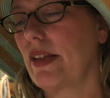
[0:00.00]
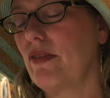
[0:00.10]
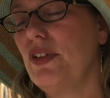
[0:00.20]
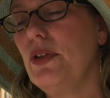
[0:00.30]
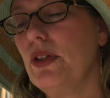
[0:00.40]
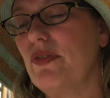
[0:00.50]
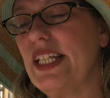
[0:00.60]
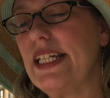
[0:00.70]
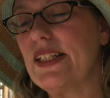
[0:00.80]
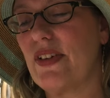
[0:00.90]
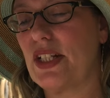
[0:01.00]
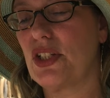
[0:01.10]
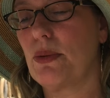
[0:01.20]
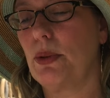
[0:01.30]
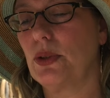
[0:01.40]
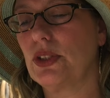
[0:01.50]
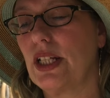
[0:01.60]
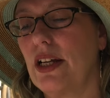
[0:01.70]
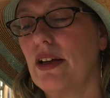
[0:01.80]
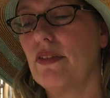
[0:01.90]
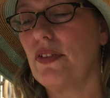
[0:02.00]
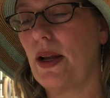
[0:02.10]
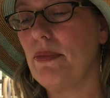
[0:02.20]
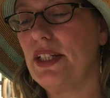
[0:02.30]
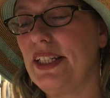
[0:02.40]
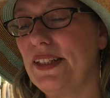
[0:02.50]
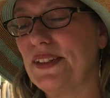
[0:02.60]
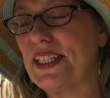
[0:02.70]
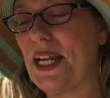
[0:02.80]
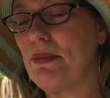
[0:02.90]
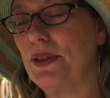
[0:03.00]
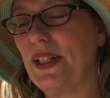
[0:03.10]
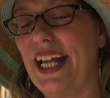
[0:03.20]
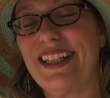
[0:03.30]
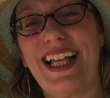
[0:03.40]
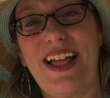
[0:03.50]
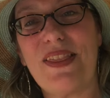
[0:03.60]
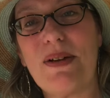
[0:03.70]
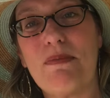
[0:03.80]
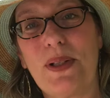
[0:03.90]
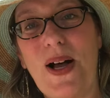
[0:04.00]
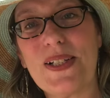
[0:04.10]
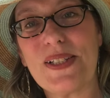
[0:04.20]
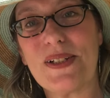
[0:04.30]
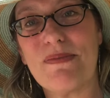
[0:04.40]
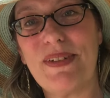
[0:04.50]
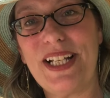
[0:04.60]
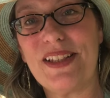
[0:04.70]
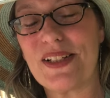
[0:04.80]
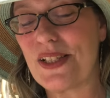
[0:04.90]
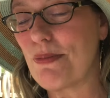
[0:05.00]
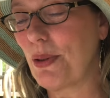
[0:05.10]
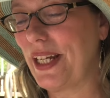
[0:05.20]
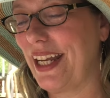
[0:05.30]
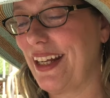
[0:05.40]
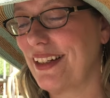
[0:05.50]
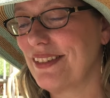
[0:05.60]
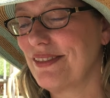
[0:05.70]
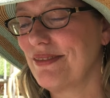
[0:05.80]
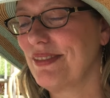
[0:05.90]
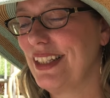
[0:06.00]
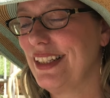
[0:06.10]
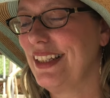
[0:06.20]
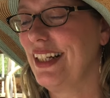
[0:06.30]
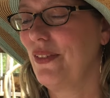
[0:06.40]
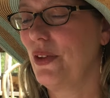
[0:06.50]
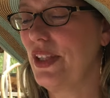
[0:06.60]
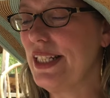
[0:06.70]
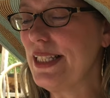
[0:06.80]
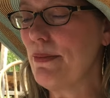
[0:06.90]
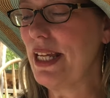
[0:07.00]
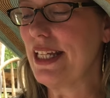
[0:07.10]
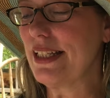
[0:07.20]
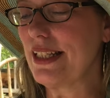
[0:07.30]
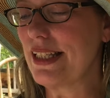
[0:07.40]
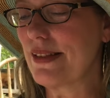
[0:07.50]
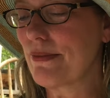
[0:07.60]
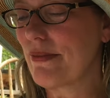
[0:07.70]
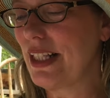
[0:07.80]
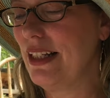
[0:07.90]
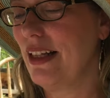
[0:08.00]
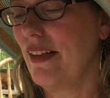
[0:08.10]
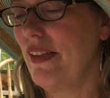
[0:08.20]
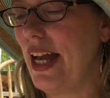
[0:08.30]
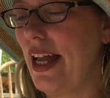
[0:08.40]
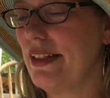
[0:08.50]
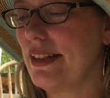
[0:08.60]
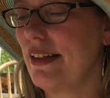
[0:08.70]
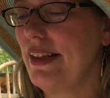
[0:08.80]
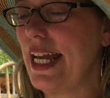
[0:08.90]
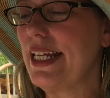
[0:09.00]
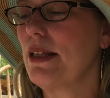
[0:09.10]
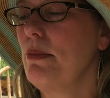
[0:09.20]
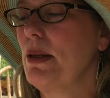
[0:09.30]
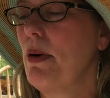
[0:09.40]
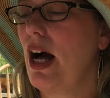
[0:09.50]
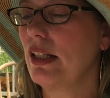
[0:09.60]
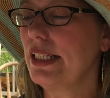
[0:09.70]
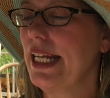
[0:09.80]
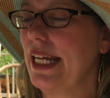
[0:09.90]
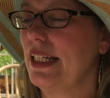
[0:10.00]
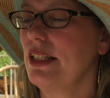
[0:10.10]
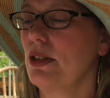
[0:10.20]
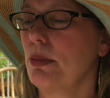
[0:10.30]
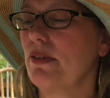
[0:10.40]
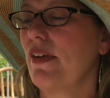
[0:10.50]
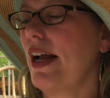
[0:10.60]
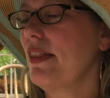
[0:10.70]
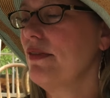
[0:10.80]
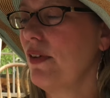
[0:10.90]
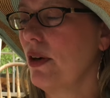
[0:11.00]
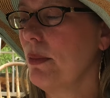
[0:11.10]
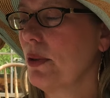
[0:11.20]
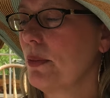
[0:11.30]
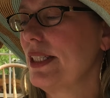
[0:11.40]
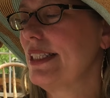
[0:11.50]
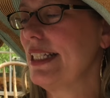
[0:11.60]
few of these vegetables from the dinner table and let them blossom in the spring. Well, this means that they can be pollinated to provide the farmer with